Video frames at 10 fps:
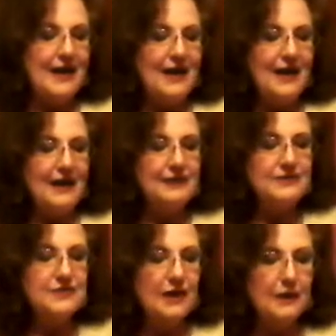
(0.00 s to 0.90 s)

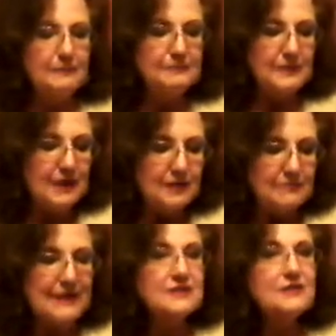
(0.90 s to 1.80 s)
And
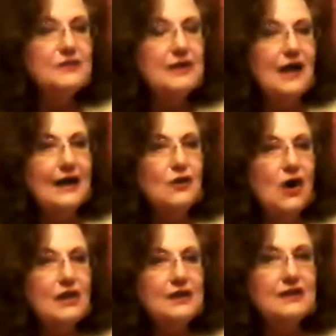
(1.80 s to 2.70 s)
basically I
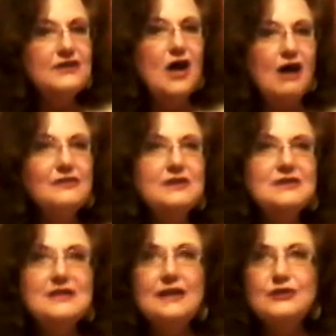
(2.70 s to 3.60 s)
call it a
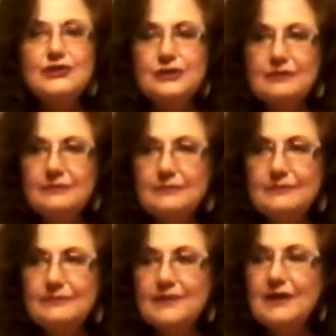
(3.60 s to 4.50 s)
novelization
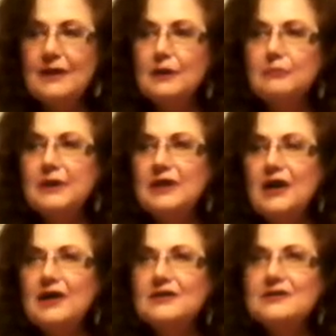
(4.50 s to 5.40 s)

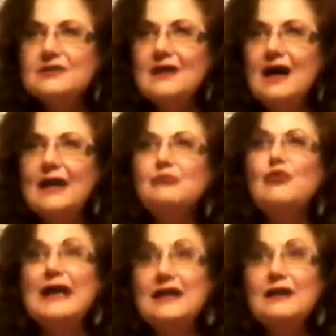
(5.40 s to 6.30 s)
because I am
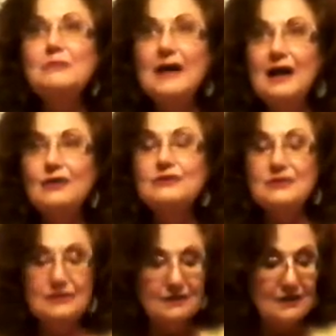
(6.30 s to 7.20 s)
writing about
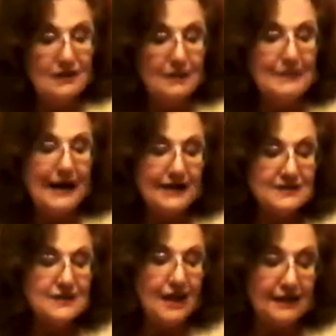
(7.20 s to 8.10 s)
a
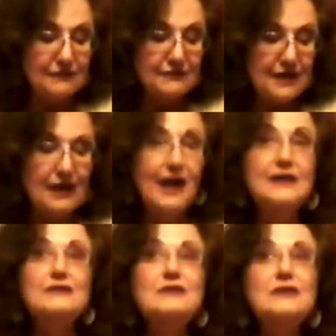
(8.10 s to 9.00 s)
past life that I
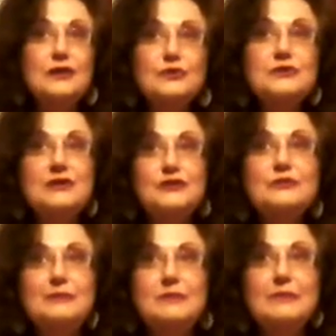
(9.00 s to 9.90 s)
literally
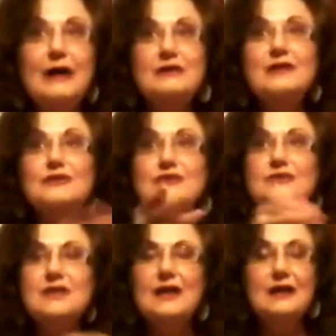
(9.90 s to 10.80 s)
dreamed about, and as you
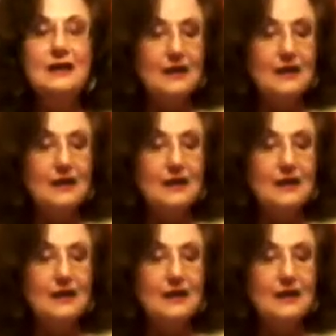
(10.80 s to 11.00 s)
say,